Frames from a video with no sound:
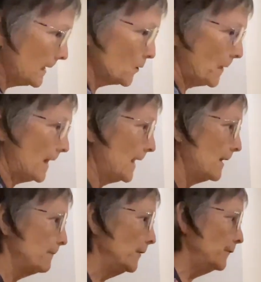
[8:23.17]
We're going to
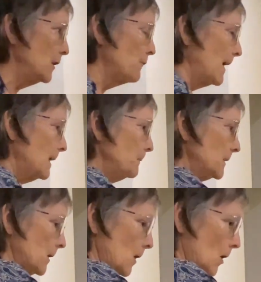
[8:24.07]
add 50 grams
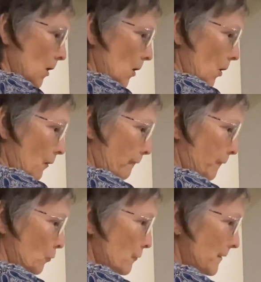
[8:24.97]
of
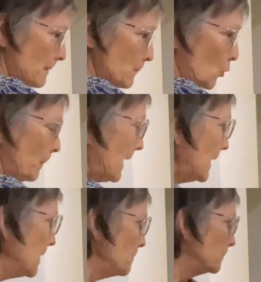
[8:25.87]
full cream milk powder.